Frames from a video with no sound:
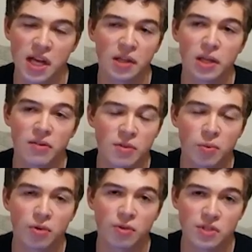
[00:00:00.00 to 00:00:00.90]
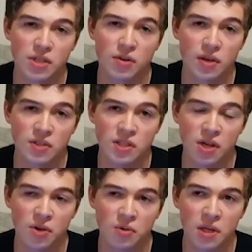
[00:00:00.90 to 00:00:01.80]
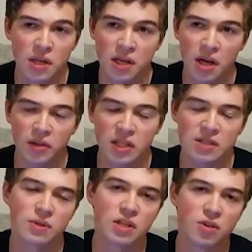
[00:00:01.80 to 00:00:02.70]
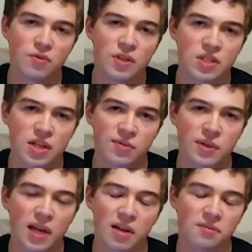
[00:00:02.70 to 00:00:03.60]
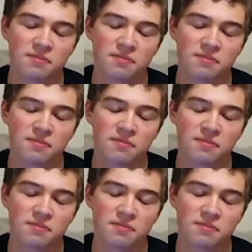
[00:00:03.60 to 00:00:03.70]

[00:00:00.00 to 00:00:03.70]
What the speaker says: I love the more serious tone, unlike some of the goofy stuff we got